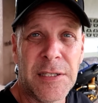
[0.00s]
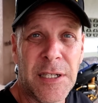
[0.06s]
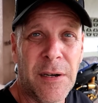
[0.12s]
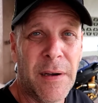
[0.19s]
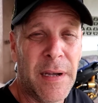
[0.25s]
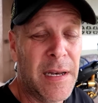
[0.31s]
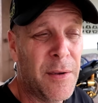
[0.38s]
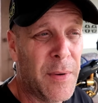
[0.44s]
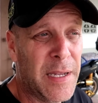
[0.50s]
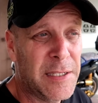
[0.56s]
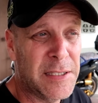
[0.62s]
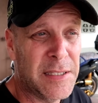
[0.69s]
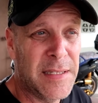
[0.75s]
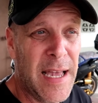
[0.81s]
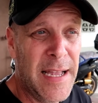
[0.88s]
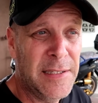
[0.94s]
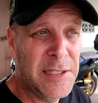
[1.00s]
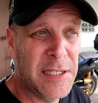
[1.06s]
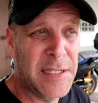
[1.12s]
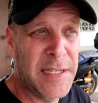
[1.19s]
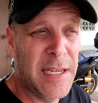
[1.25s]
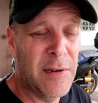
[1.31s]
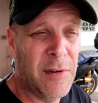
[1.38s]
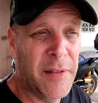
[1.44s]
So anyways, that's a
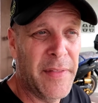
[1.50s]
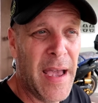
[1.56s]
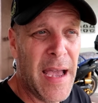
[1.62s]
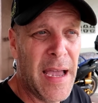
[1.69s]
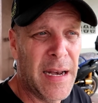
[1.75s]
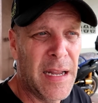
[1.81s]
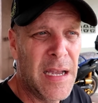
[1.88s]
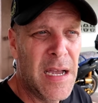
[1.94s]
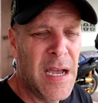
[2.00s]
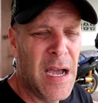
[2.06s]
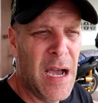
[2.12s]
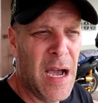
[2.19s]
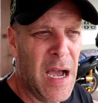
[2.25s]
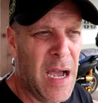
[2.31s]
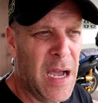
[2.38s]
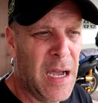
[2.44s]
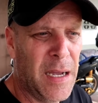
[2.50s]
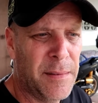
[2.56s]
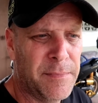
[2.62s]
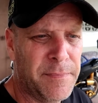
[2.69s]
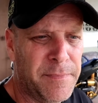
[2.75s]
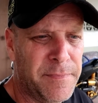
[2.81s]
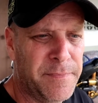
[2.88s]
deal on that. I